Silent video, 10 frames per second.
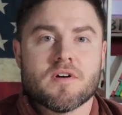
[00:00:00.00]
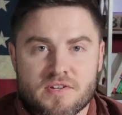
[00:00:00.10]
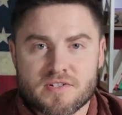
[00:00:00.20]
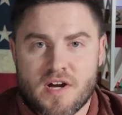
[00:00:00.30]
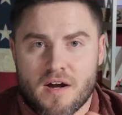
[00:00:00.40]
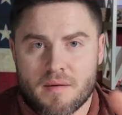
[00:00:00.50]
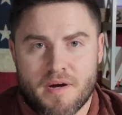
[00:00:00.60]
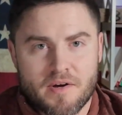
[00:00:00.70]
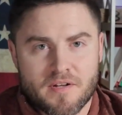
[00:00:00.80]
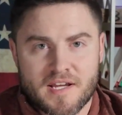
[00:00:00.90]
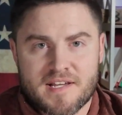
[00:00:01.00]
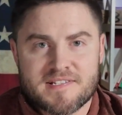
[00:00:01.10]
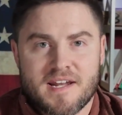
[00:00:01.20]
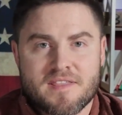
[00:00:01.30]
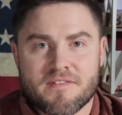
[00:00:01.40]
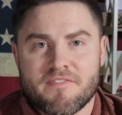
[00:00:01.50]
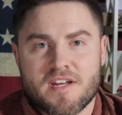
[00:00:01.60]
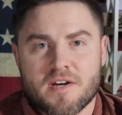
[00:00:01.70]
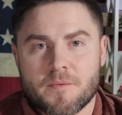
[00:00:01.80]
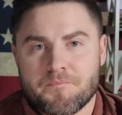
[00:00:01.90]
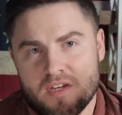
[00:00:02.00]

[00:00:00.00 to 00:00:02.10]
So you're talking about, like I said in the video,